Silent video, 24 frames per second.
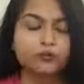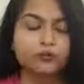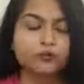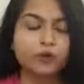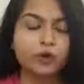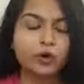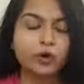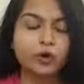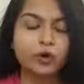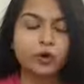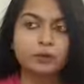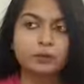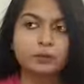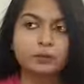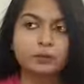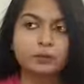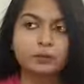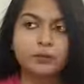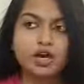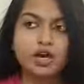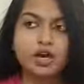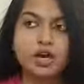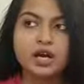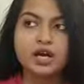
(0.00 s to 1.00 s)

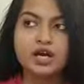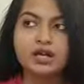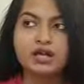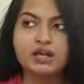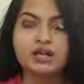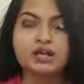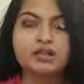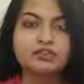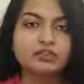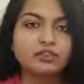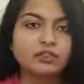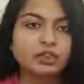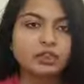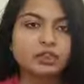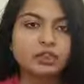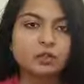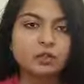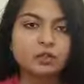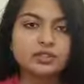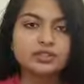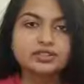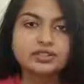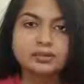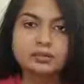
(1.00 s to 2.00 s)
From
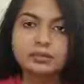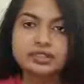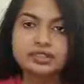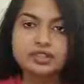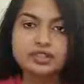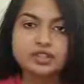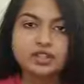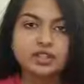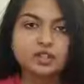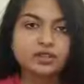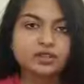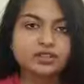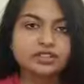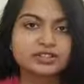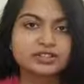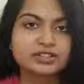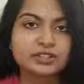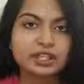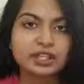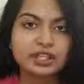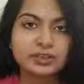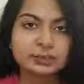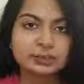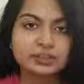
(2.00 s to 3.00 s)
submitting your
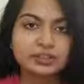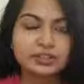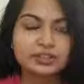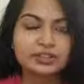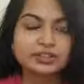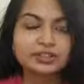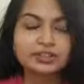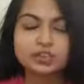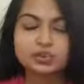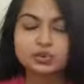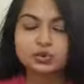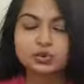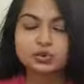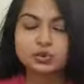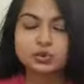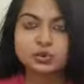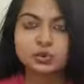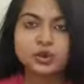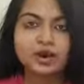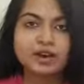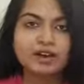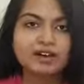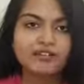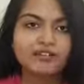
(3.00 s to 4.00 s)
assignments to you
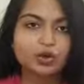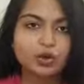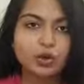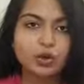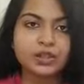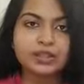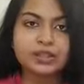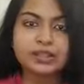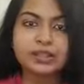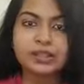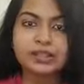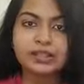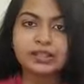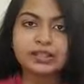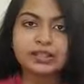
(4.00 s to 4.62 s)
have online